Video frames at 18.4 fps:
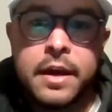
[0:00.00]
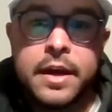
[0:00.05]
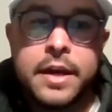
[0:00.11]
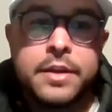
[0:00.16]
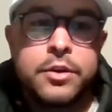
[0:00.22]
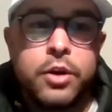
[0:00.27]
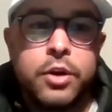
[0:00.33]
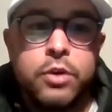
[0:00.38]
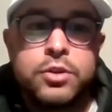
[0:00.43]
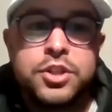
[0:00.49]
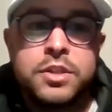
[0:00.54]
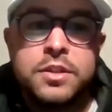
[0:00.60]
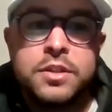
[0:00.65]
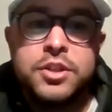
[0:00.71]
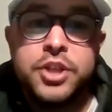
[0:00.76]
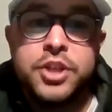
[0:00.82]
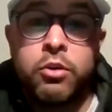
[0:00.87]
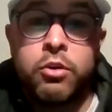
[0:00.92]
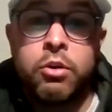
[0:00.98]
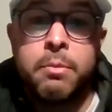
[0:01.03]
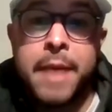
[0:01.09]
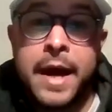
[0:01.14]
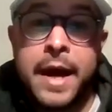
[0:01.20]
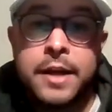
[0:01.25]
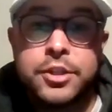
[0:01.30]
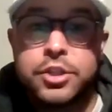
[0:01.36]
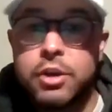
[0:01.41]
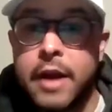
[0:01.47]
head coach and the general
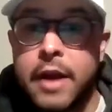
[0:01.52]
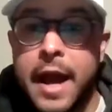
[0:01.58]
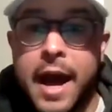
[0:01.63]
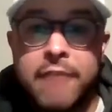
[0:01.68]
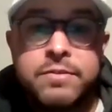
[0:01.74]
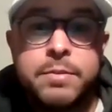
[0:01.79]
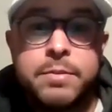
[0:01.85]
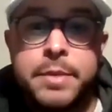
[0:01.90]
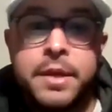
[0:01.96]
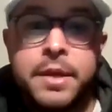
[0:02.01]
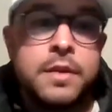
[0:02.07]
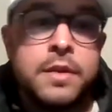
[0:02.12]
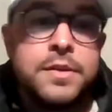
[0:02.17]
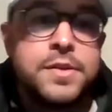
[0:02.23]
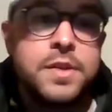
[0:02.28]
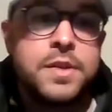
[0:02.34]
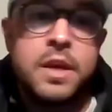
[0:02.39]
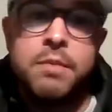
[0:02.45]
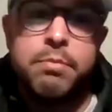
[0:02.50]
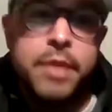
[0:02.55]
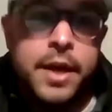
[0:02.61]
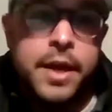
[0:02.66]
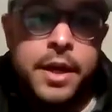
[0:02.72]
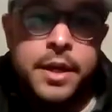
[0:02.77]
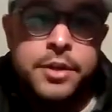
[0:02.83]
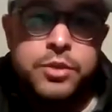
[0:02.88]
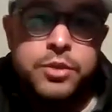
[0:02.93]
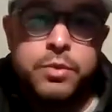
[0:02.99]
manager have to be on the same
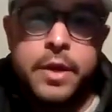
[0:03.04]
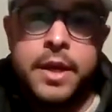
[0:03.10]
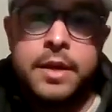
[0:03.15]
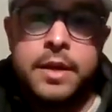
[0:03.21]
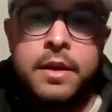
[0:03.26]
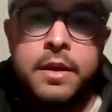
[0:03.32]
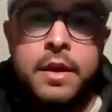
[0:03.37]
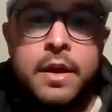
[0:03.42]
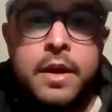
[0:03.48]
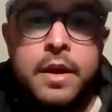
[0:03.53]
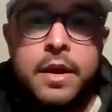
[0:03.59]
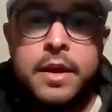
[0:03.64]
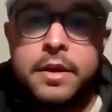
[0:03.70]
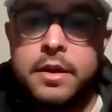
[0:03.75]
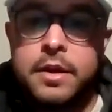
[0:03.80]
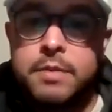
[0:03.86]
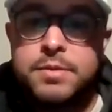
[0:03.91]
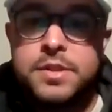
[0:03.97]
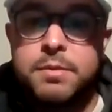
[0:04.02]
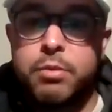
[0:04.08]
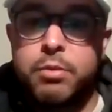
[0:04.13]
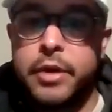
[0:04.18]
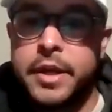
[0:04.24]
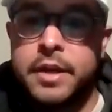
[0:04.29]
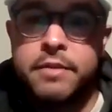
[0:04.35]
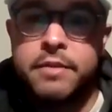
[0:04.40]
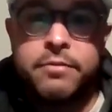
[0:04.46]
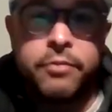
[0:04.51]
page when it comes to
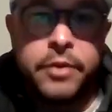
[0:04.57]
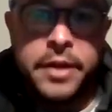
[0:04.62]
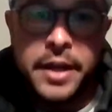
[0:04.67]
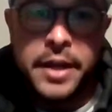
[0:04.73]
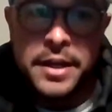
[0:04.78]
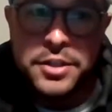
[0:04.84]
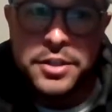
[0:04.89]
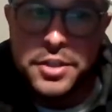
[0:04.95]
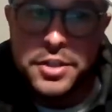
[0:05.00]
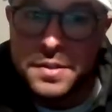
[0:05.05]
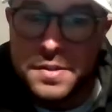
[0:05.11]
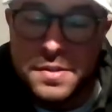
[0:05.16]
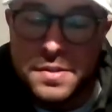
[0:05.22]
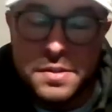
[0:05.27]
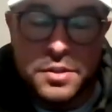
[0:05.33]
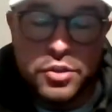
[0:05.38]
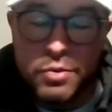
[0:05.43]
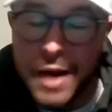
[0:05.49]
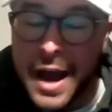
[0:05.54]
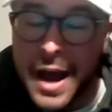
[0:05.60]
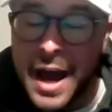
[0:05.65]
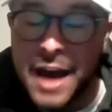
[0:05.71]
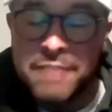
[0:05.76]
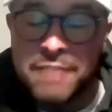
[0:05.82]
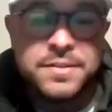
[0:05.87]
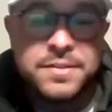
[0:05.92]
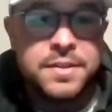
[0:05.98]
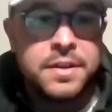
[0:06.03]
bringing in free agents, the
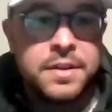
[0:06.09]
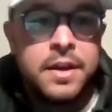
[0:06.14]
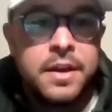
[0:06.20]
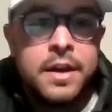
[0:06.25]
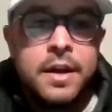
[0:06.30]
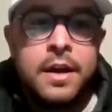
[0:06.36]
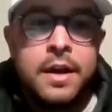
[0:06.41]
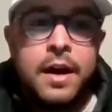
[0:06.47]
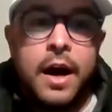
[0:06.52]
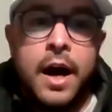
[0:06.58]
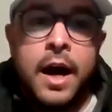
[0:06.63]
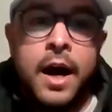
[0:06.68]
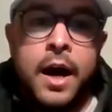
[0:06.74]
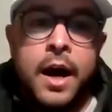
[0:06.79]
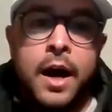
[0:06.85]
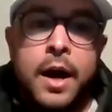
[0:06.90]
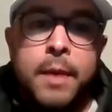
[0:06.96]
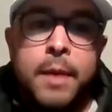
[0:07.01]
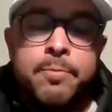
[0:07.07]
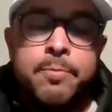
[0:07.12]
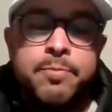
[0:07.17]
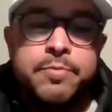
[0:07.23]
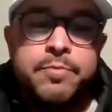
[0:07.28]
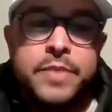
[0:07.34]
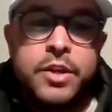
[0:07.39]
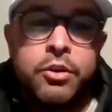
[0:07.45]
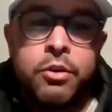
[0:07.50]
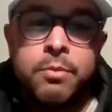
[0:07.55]
draft. I
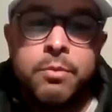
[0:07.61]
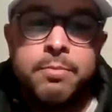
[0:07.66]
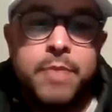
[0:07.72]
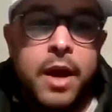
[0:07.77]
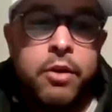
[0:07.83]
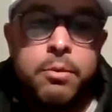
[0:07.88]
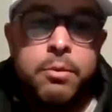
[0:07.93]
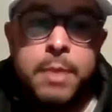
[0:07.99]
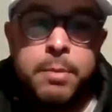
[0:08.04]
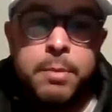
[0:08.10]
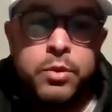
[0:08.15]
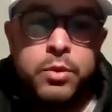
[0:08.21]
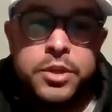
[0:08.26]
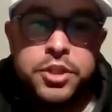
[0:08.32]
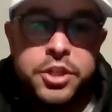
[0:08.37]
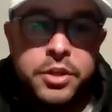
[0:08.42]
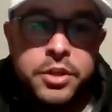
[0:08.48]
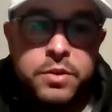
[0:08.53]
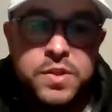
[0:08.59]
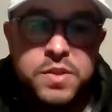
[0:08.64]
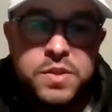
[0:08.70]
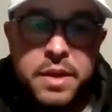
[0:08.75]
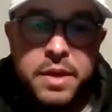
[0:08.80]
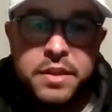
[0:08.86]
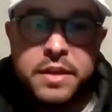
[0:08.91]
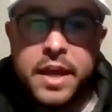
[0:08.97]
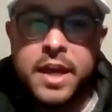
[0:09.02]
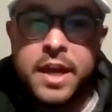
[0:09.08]
remember when Geno
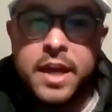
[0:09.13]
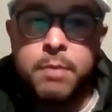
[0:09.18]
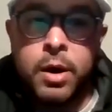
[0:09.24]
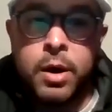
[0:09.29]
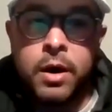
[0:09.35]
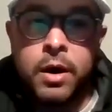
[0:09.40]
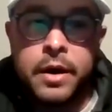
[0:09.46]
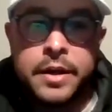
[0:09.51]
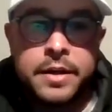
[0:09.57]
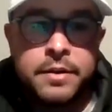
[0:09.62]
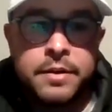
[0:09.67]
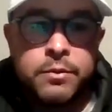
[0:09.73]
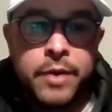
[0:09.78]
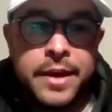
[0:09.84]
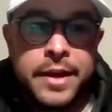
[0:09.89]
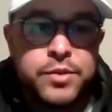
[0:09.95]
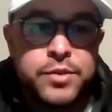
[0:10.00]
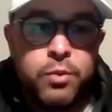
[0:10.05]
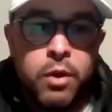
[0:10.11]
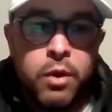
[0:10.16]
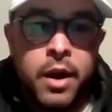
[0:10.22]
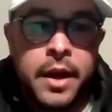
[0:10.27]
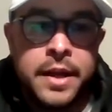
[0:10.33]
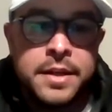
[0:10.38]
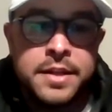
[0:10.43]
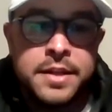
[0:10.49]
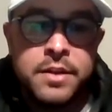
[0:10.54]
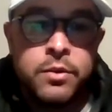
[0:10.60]
Smith came on and Rex
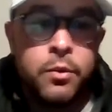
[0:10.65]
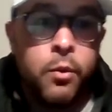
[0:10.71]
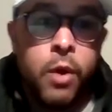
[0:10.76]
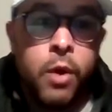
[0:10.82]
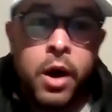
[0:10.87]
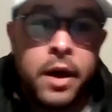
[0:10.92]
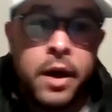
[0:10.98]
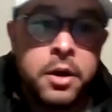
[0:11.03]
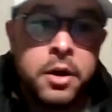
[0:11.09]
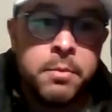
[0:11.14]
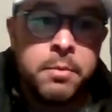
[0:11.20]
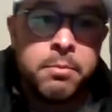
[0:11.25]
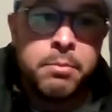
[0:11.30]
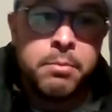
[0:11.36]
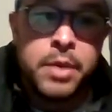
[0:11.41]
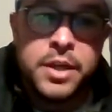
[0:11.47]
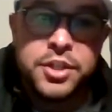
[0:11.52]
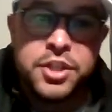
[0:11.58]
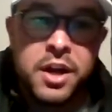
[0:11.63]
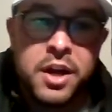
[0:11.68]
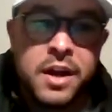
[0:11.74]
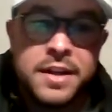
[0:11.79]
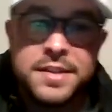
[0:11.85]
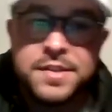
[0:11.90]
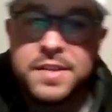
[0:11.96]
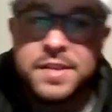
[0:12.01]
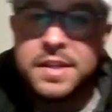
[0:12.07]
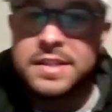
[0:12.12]
Ryan didn't want him, but John
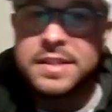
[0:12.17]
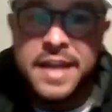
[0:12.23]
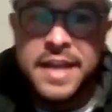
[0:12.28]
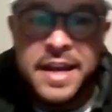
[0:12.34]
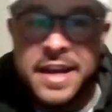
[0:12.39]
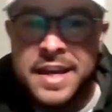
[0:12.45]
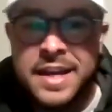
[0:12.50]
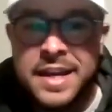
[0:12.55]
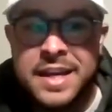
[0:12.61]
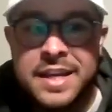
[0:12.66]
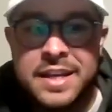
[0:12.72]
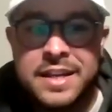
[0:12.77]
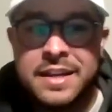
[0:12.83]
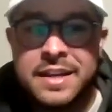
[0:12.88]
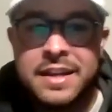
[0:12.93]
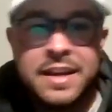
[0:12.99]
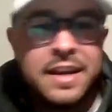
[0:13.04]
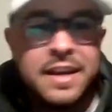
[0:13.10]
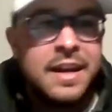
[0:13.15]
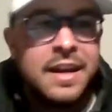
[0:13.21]
Idzik did. And,